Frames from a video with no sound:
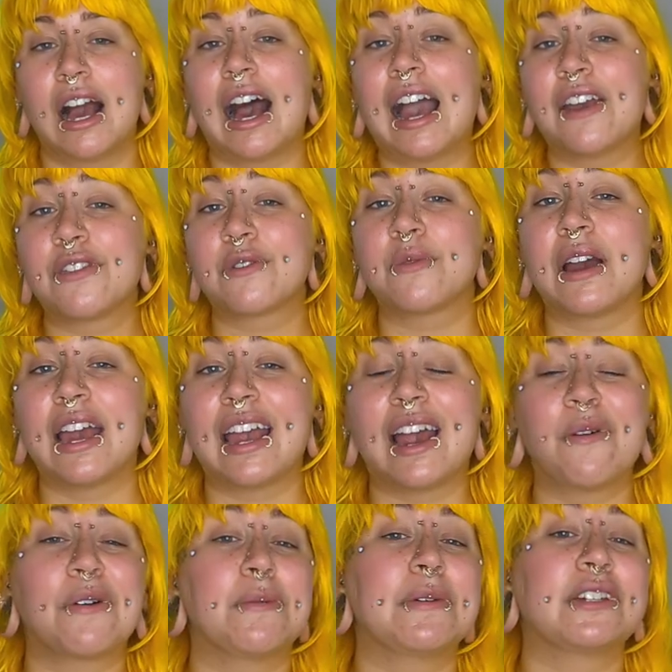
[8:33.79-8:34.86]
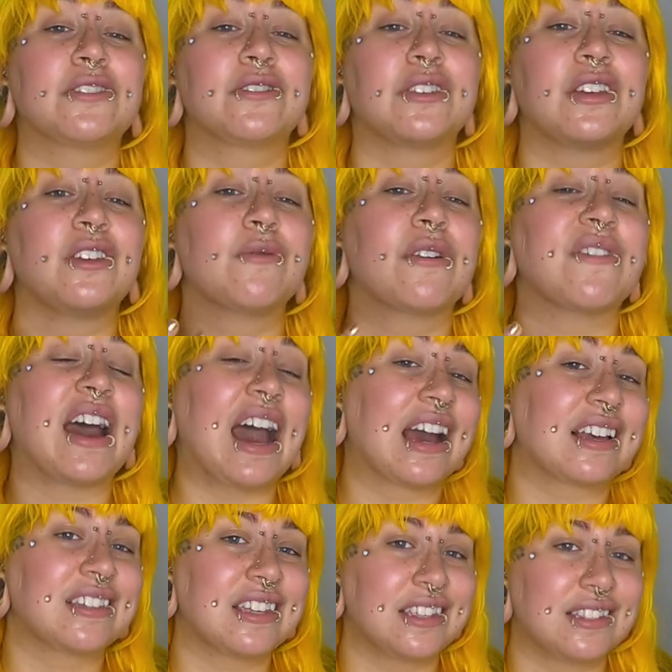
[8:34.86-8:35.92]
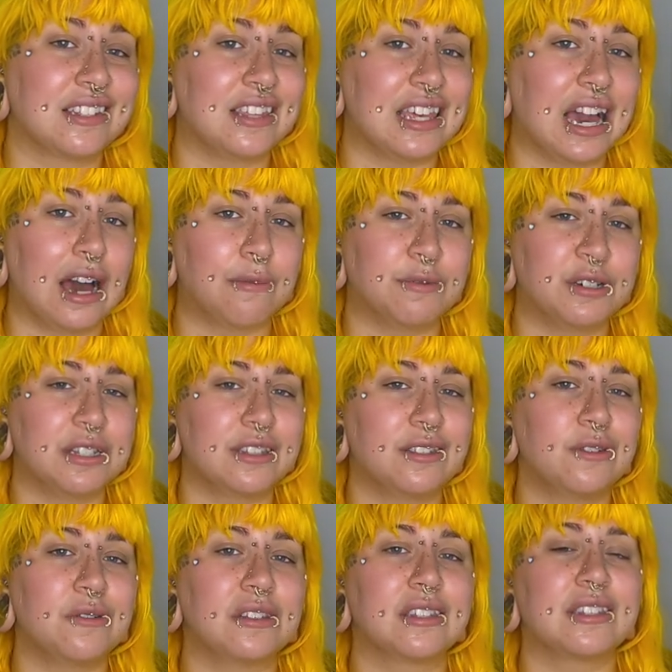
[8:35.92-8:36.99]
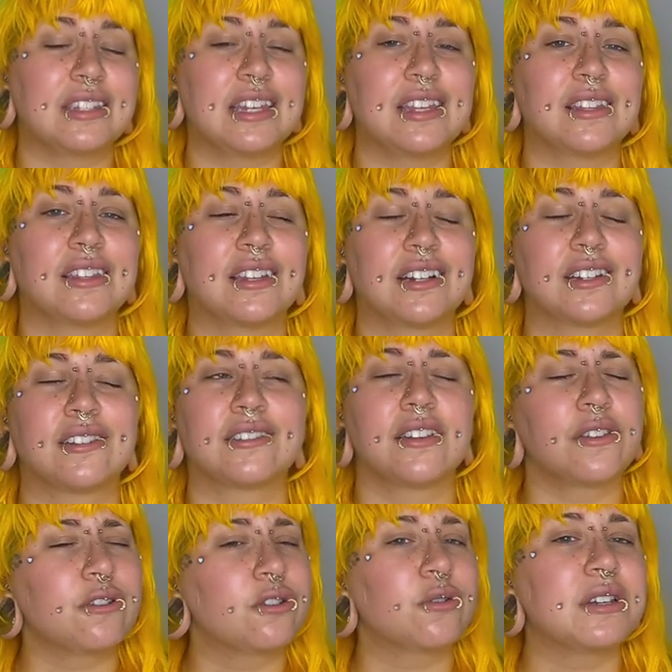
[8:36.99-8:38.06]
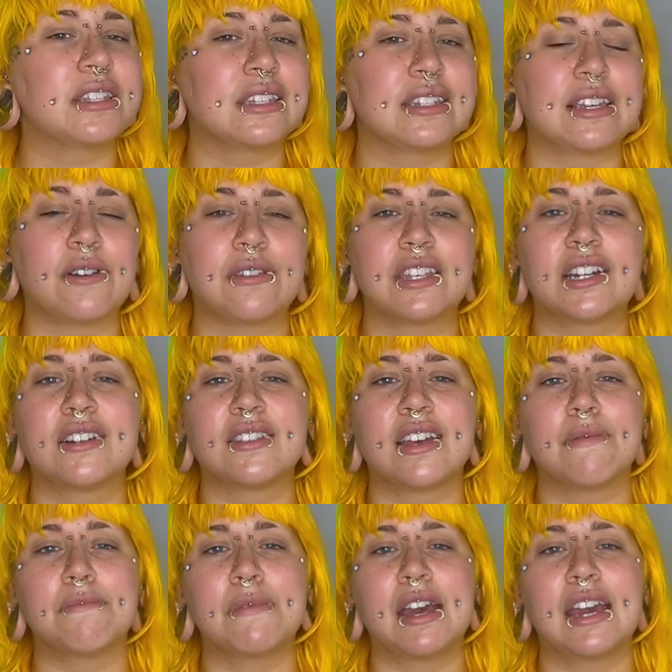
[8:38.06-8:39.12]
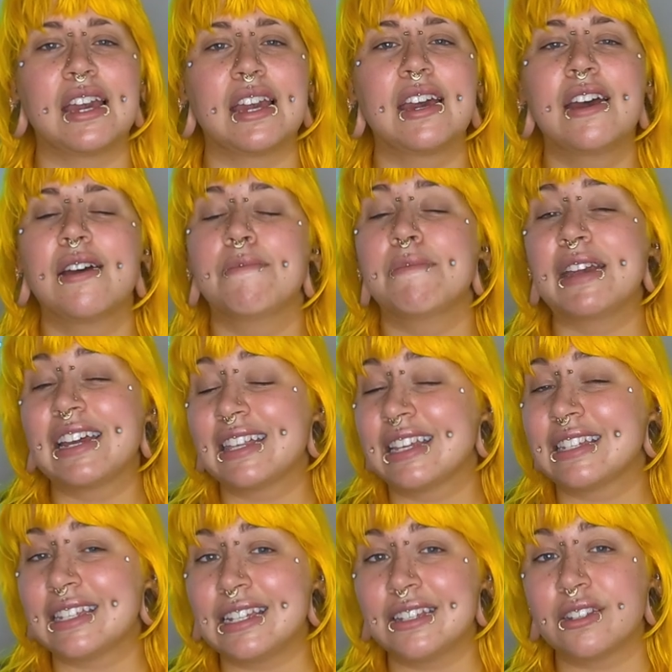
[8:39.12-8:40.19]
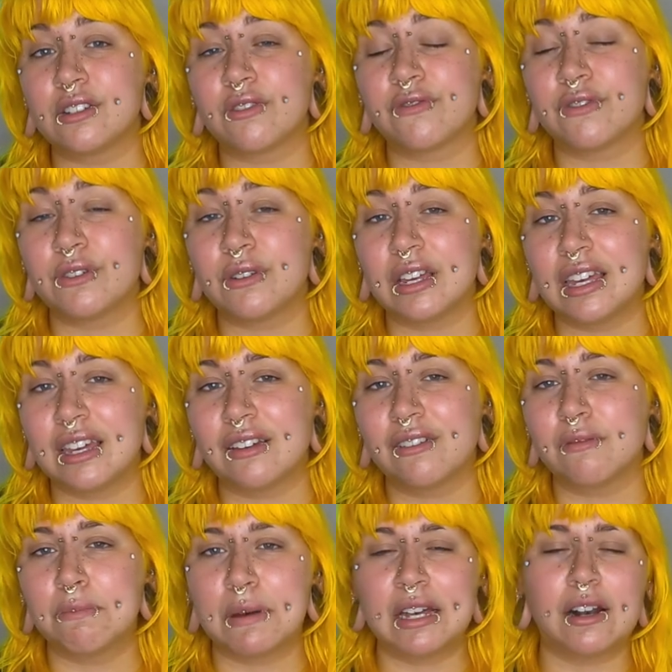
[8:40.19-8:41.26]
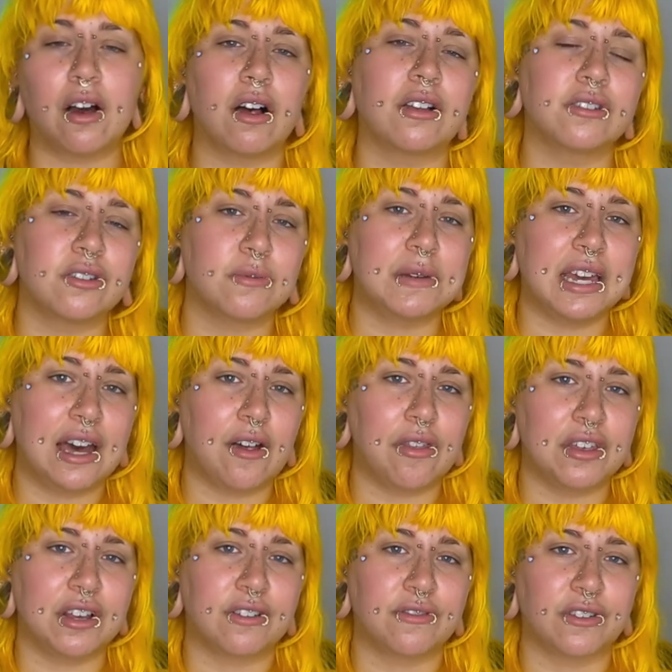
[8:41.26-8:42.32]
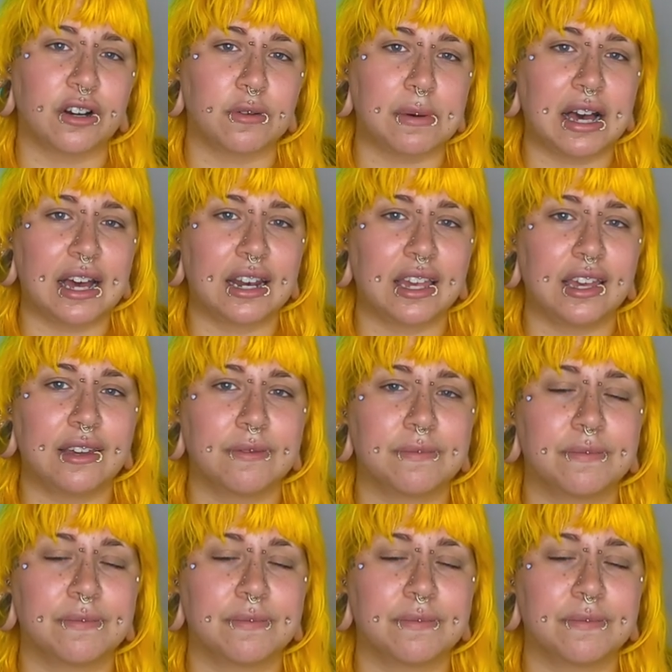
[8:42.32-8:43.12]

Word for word: Either way, I want to make sure that you have access to the options. You can see that there's other choices out there that may make things easier for you to heal, but also be healthier for your body.